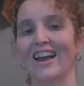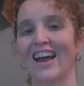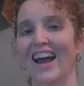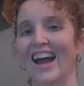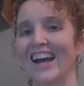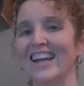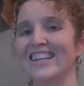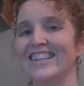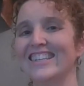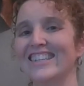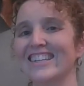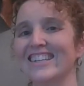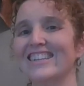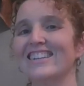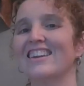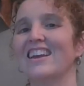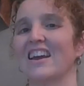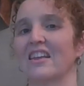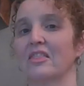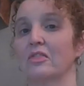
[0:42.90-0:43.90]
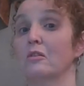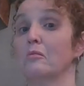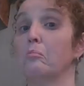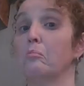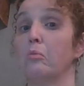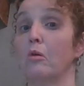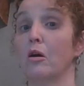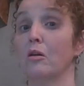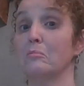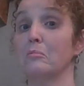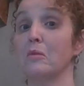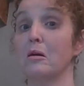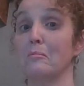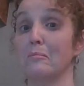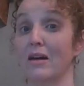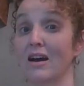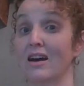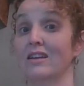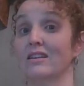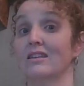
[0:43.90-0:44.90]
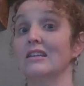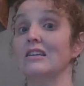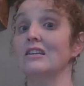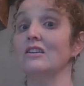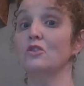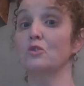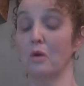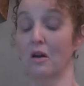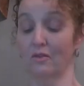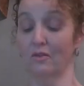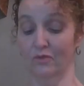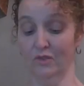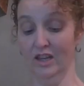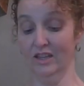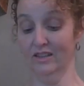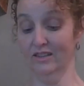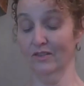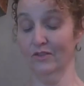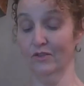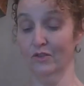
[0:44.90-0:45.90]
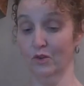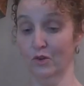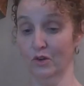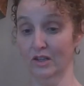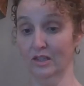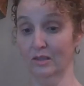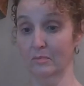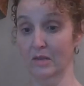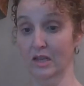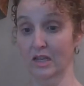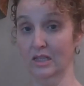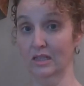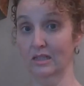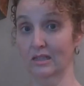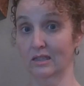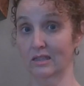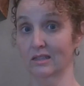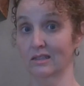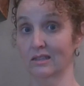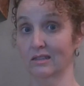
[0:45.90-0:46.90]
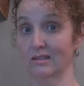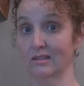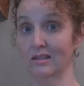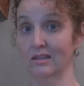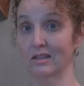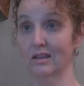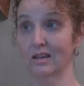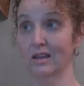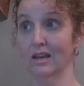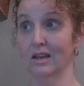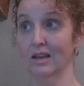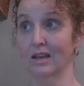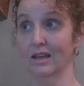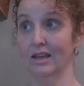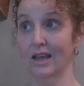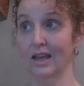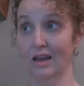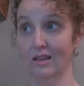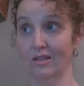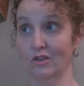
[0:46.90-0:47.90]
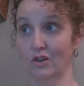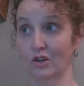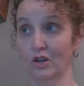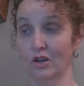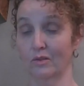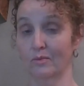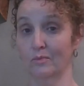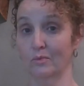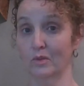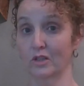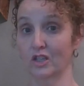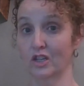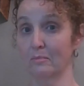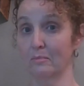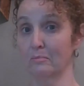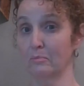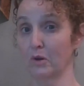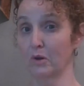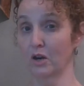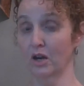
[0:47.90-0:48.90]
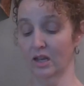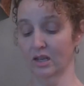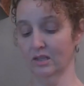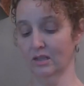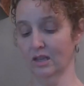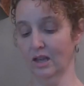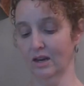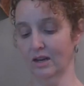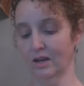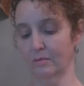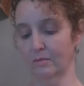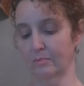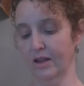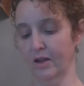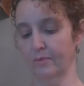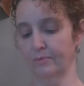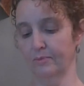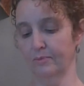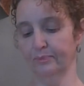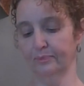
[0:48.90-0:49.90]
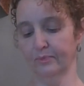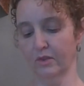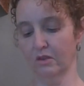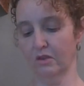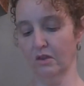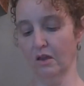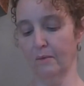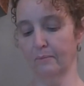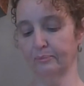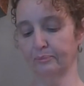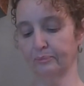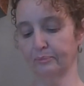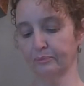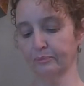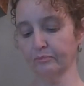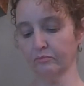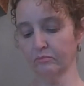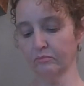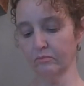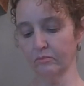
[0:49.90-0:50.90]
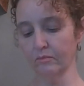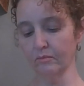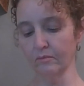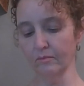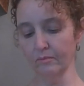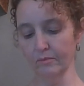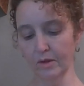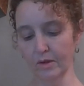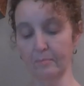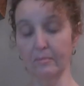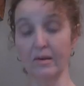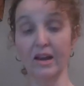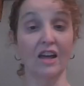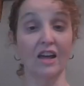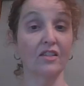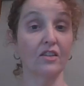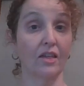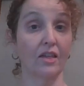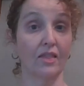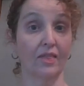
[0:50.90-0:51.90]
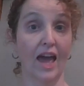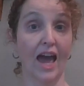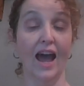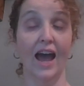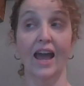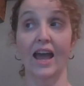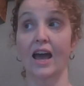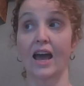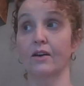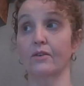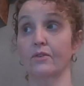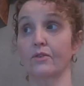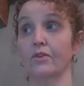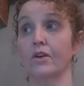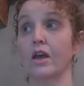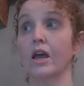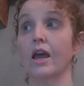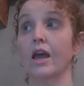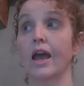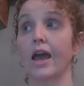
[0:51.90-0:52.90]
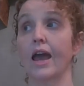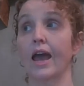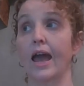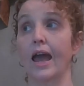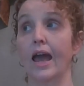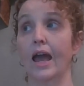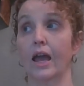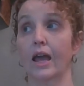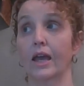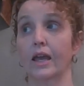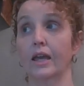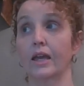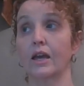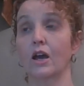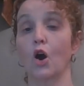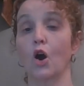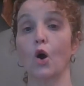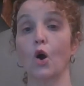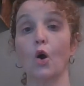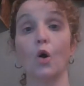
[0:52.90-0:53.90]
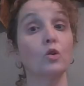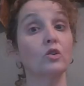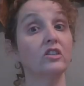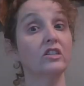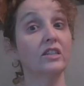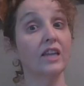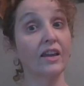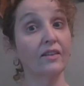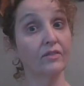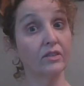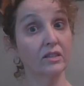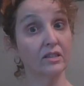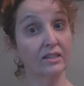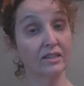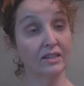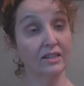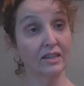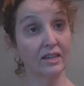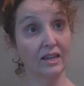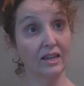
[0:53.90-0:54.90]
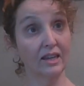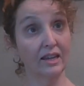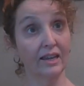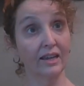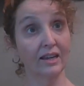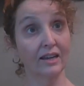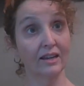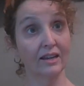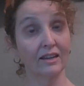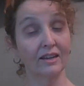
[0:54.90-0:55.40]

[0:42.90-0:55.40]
I did get the Bon Maman 12 Days of Christmas calendar, which I'm pretty excited about. So, but other than that, I have a old David's Tea